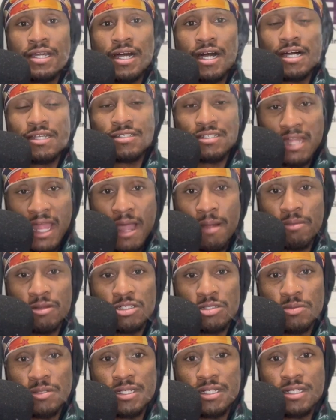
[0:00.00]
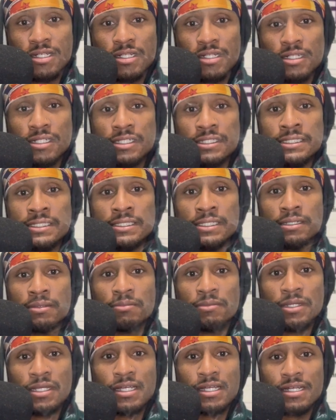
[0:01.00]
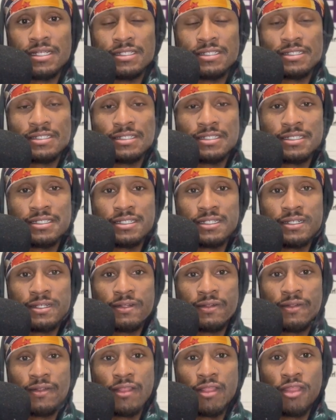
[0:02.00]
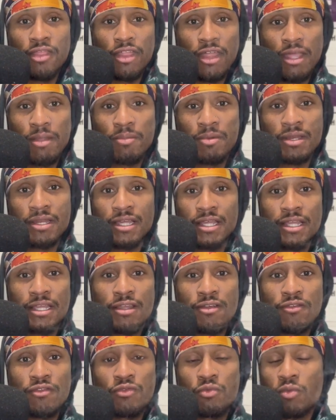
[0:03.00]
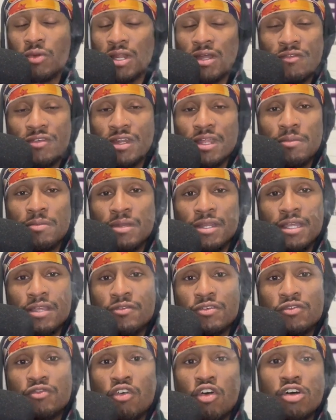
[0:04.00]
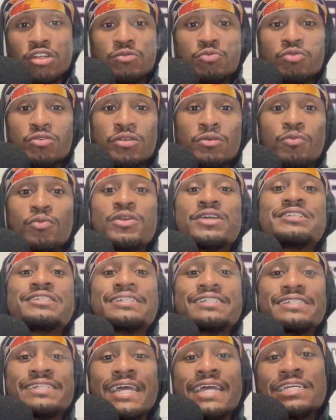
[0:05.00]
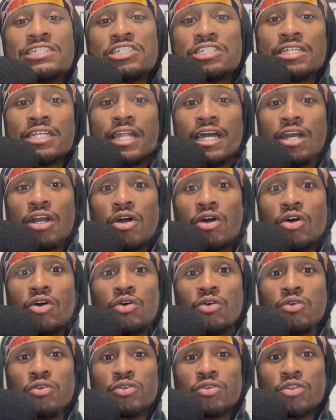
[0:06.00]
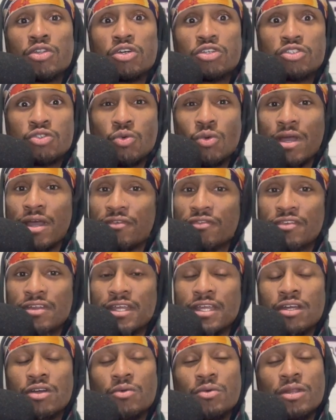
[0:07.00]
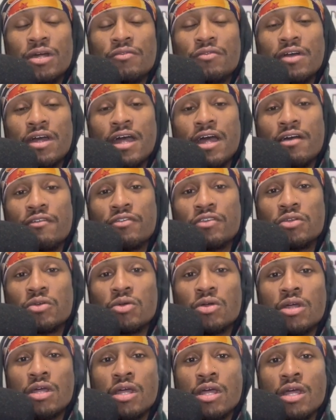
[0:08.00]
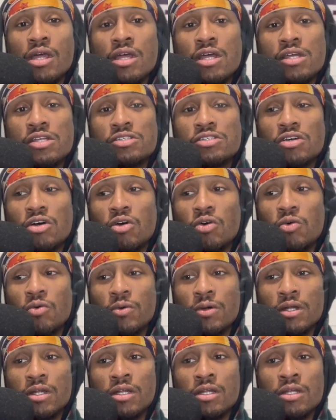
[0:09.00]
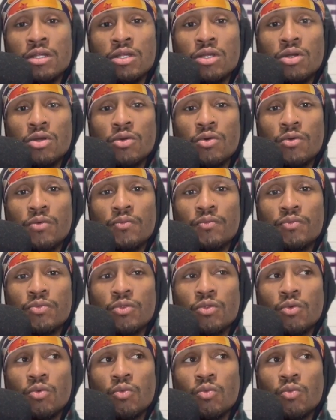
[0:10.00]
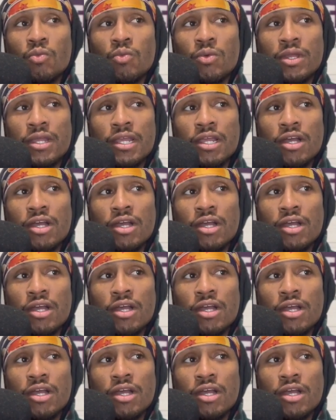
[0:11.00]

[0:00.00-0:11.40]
establishment, because they believe whatever they believe as far as presentation, like, oh, you look too ethnic or whatever have you. So we